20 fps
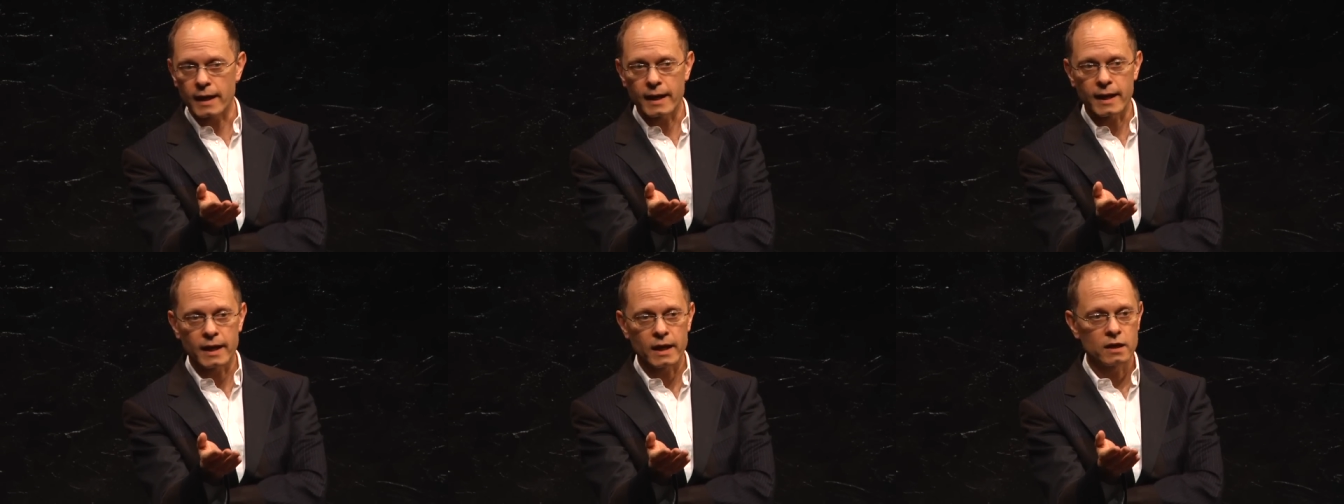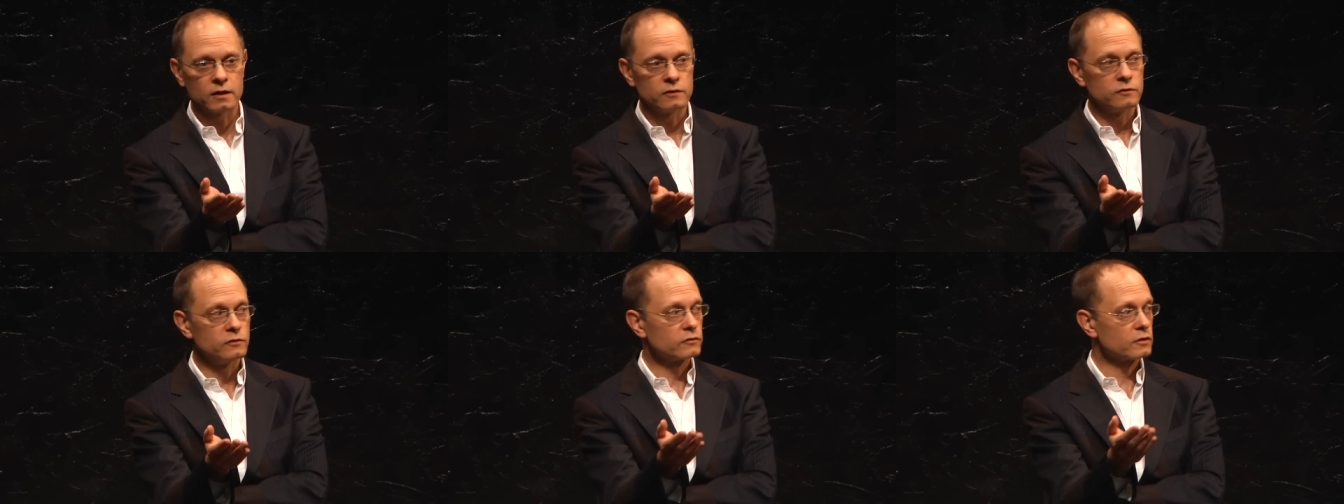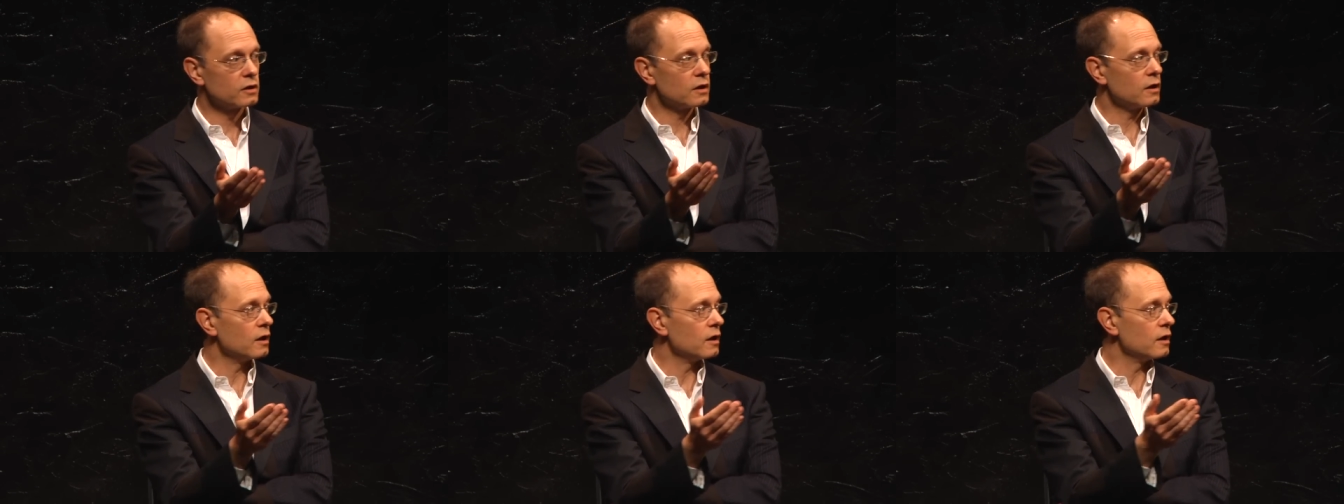And
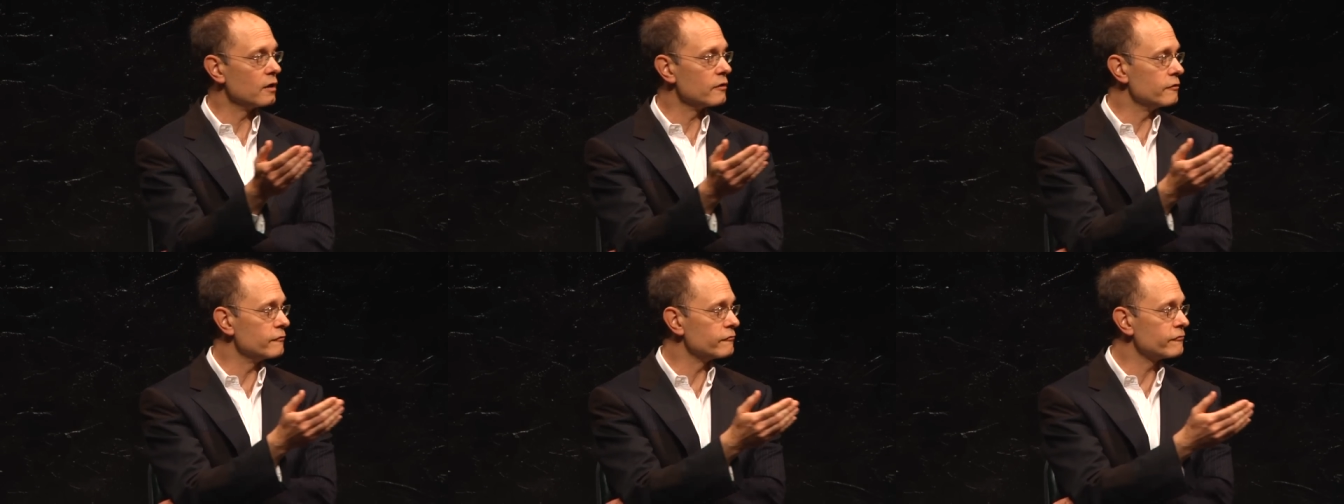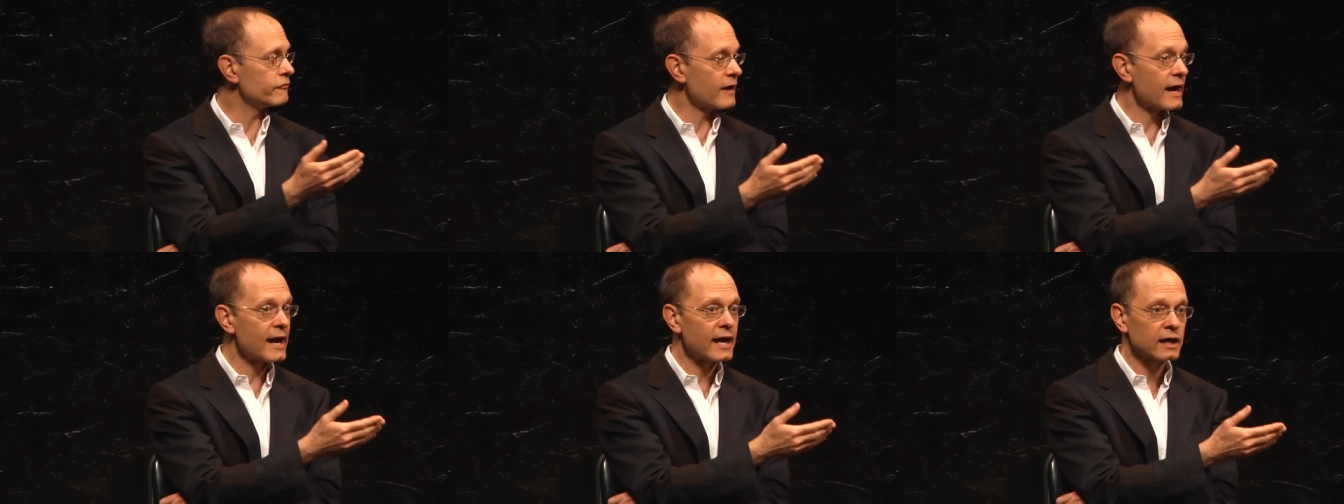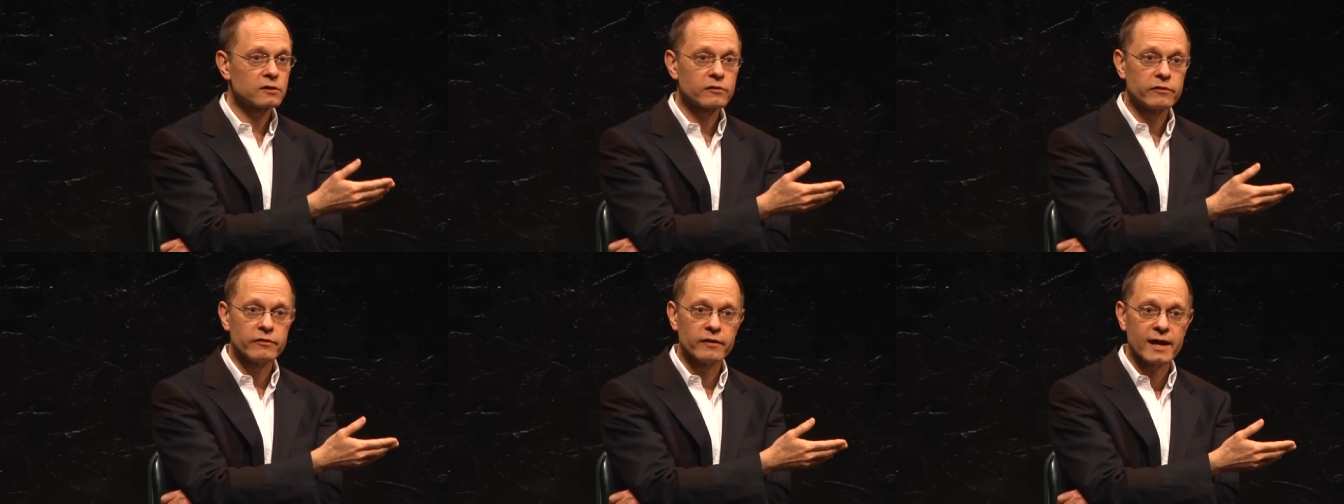uh, the
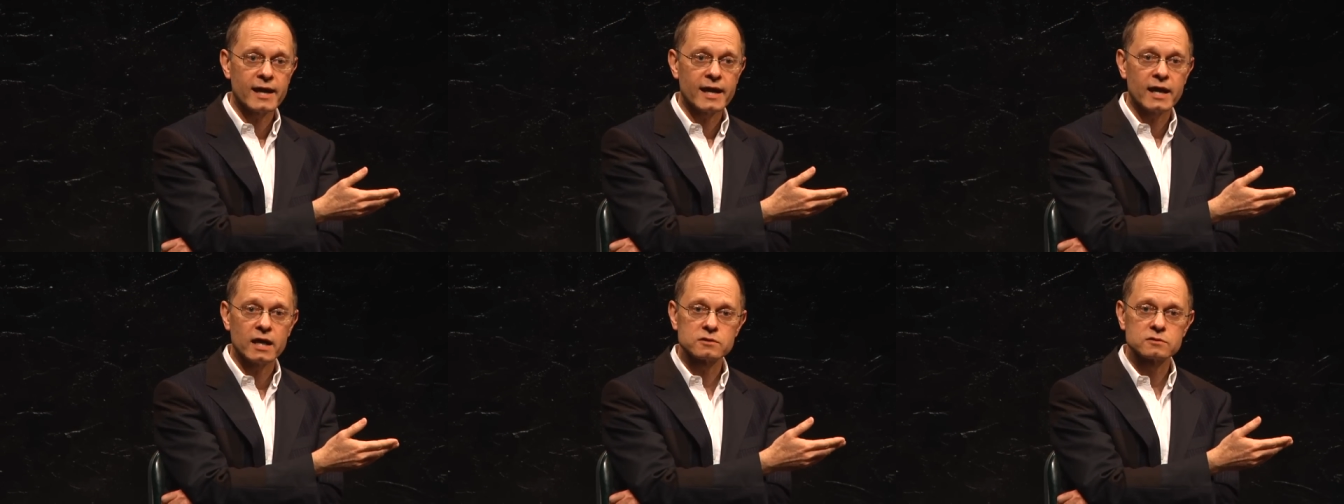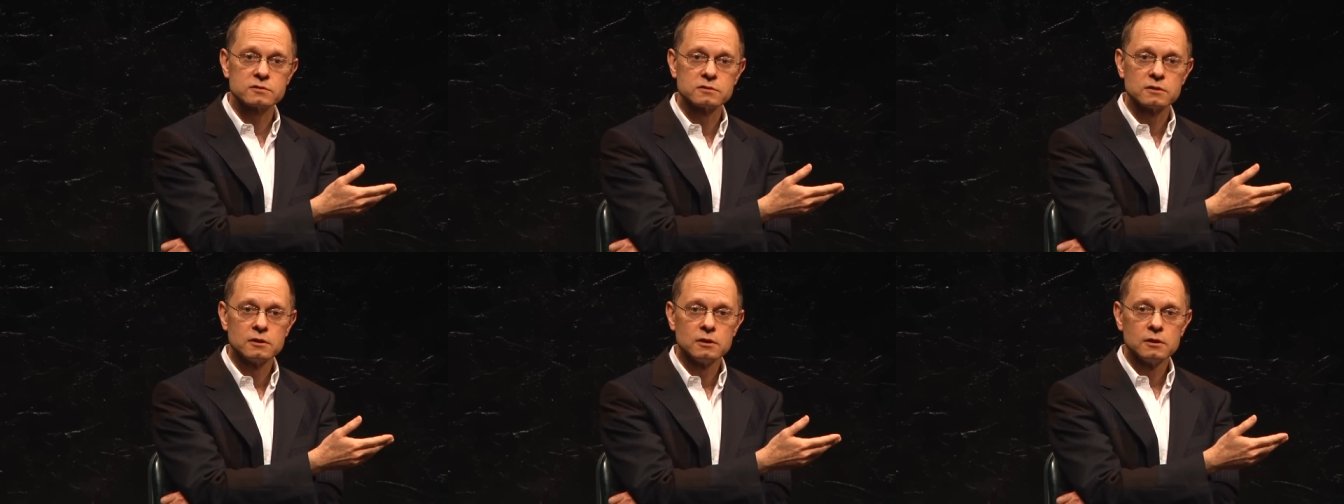fact that